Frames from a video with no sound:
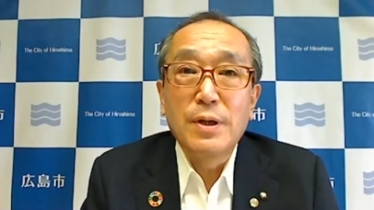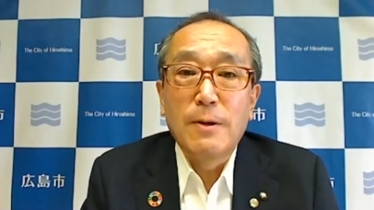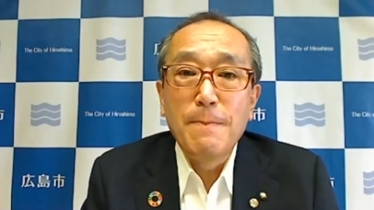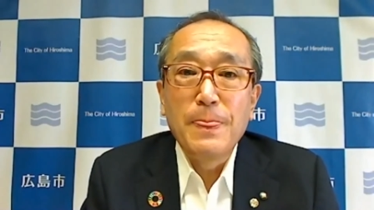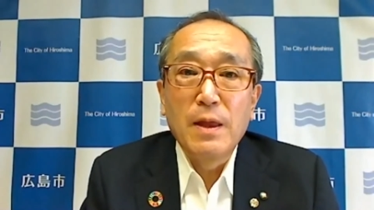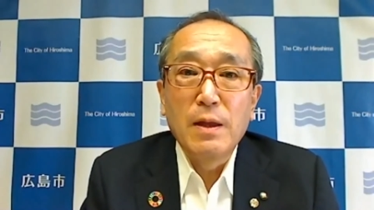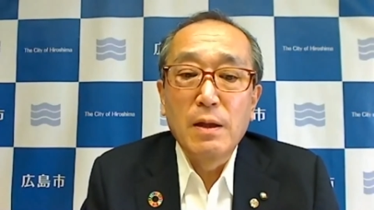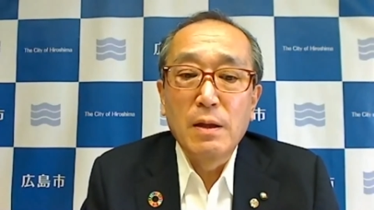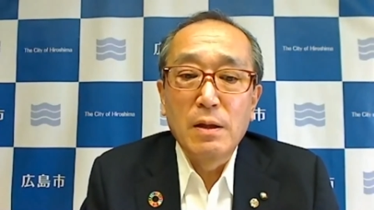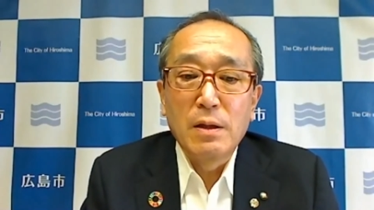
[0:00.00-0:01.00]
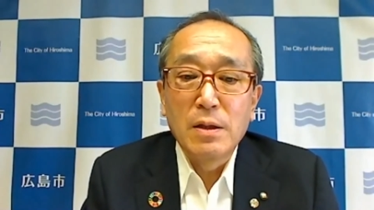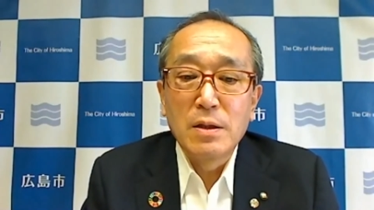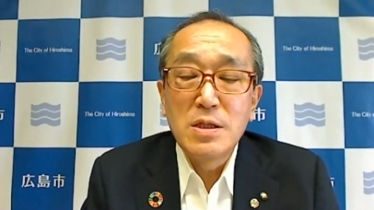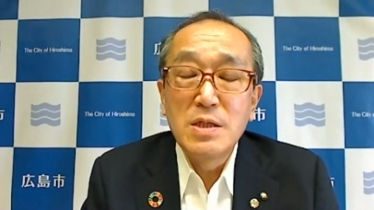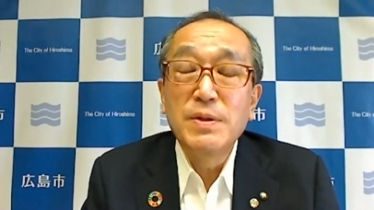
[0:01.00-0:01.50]
Under
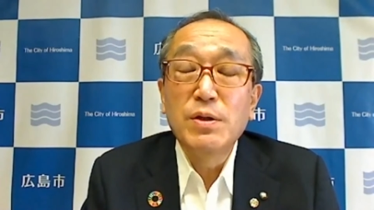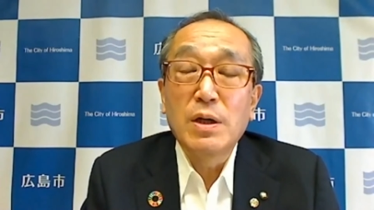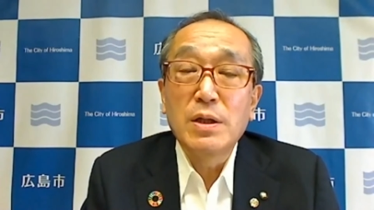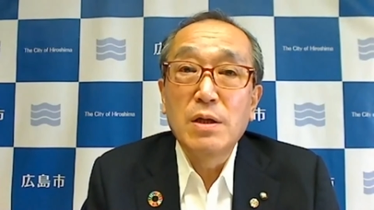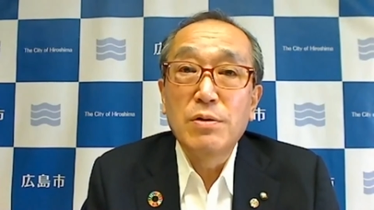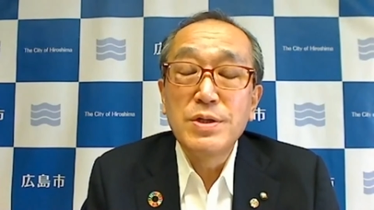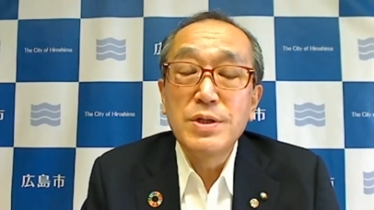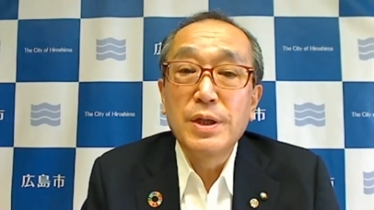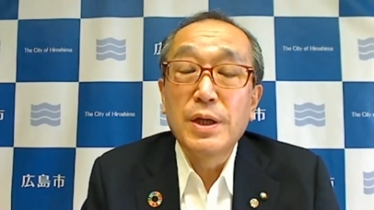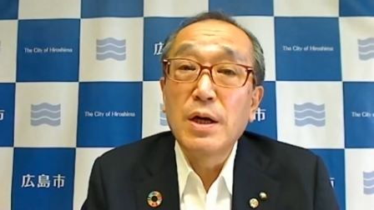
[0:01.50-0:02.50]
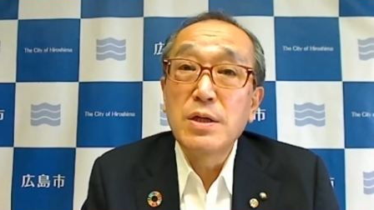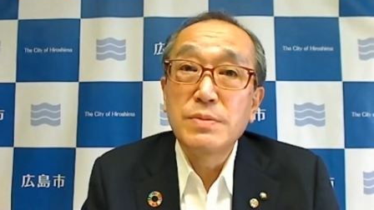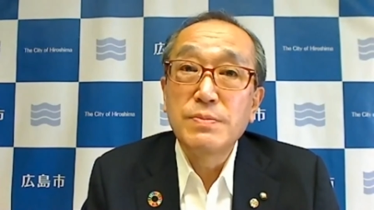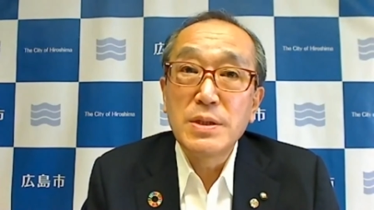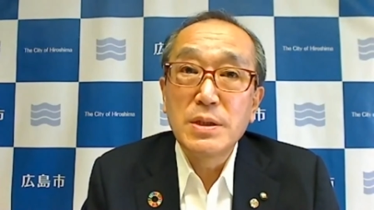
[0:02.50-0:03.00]
COVID-19,
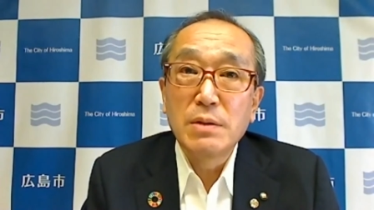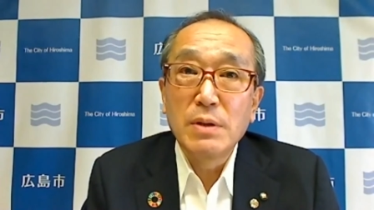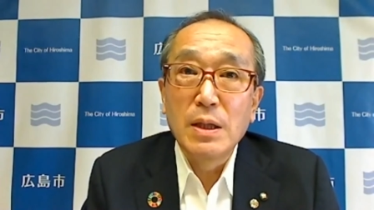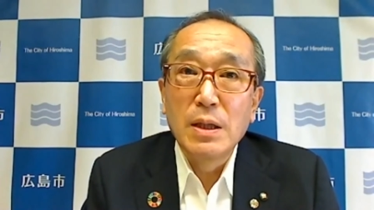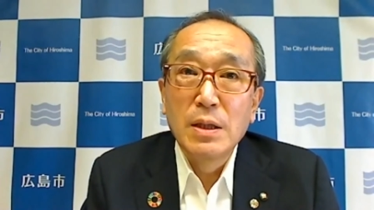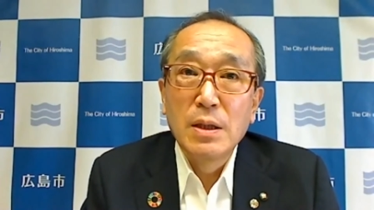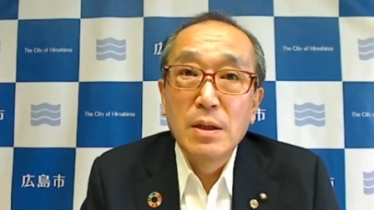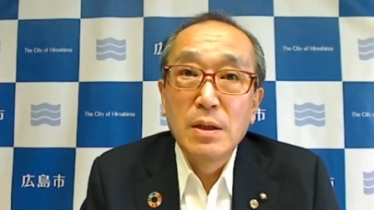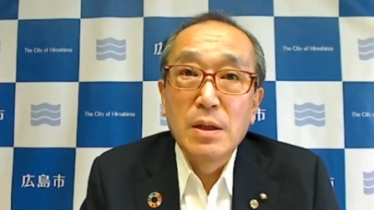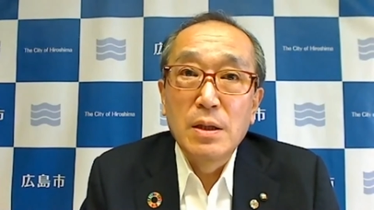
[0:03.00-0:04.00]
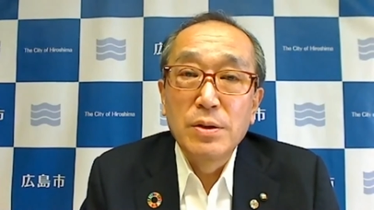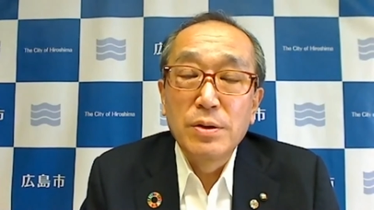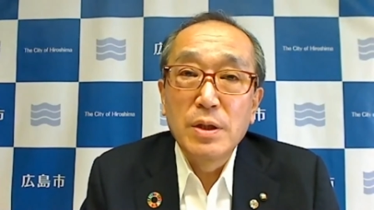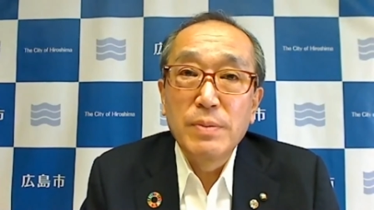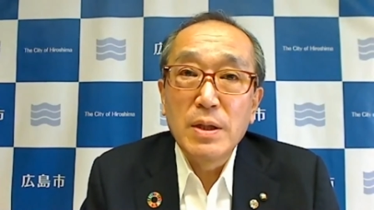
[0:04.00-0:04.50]
with regard to assistance to the
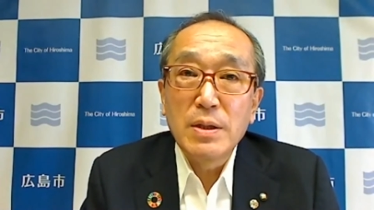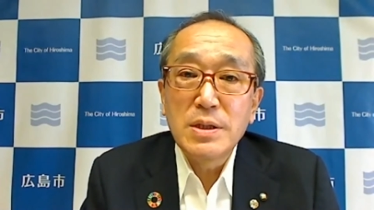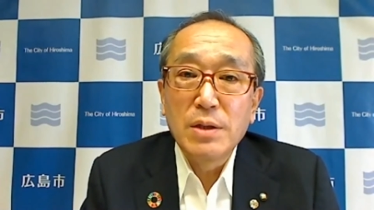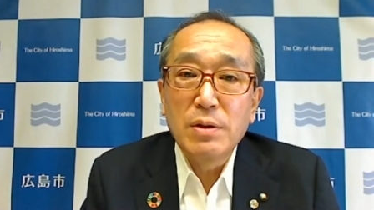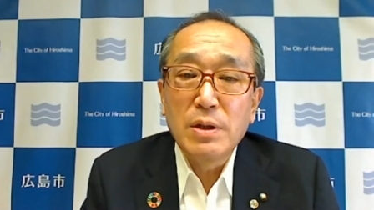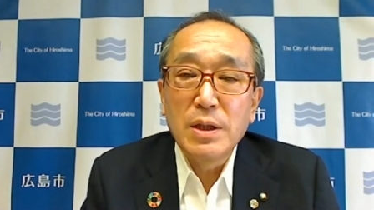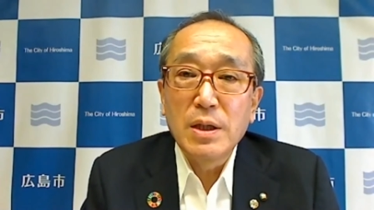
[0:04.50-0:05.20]
citizens,